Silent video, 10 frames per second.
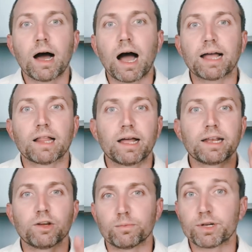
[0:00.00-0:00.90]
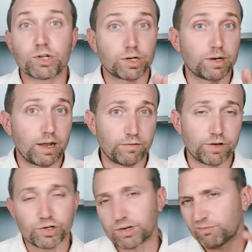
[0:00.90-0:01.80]
highlighting your mission and
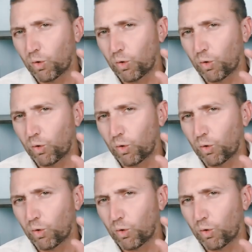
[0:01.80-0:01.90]
vision,